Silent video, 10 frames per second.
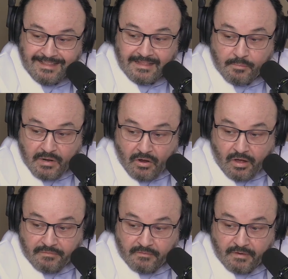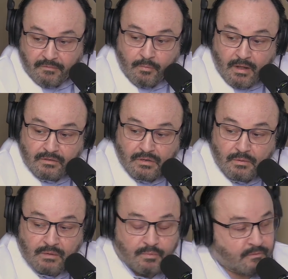and then be off of it for about 2
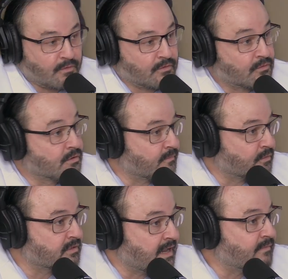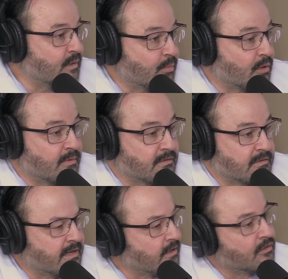weeks before the surgery for safety
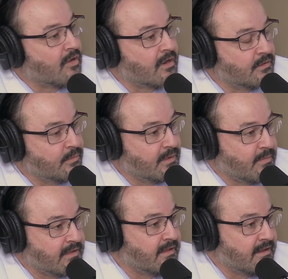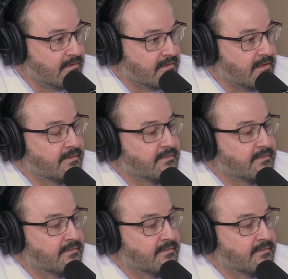purposes. Can you talk a little bit about that, actually?